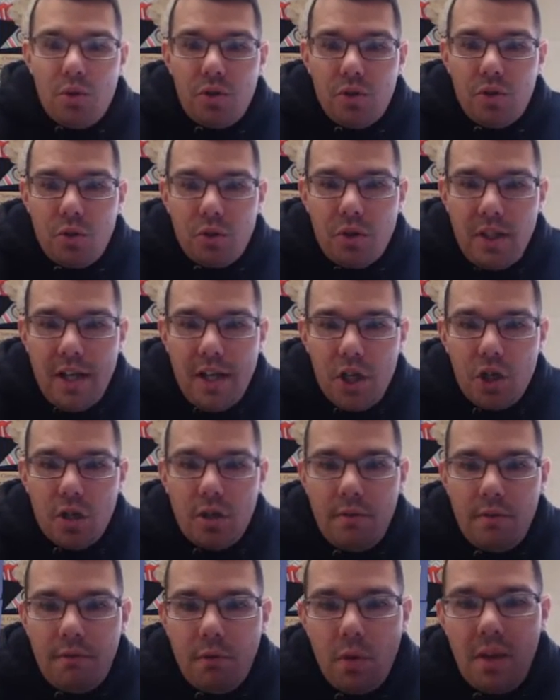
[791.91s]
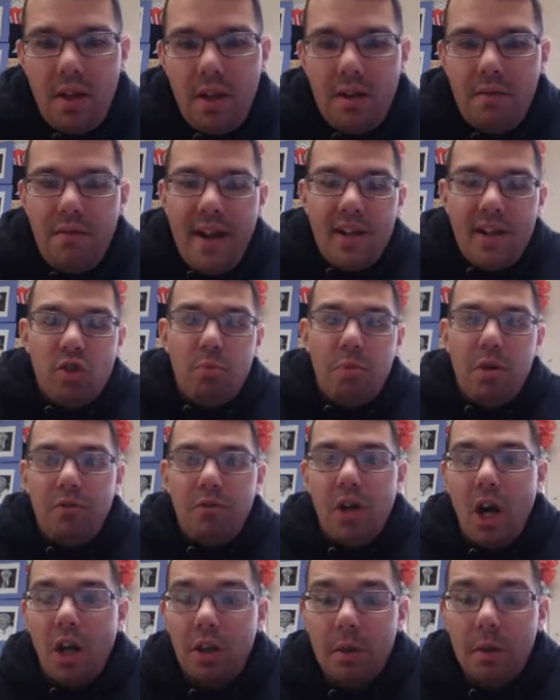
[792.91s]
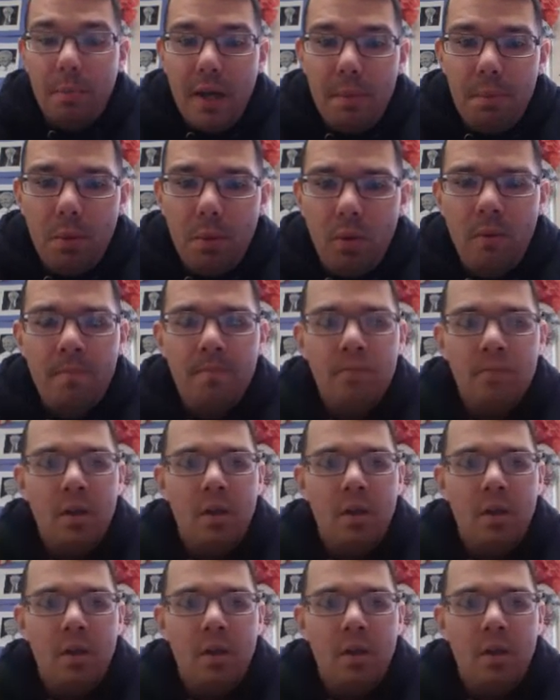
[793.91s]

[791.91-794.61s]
Association for the Advancement of Colored People.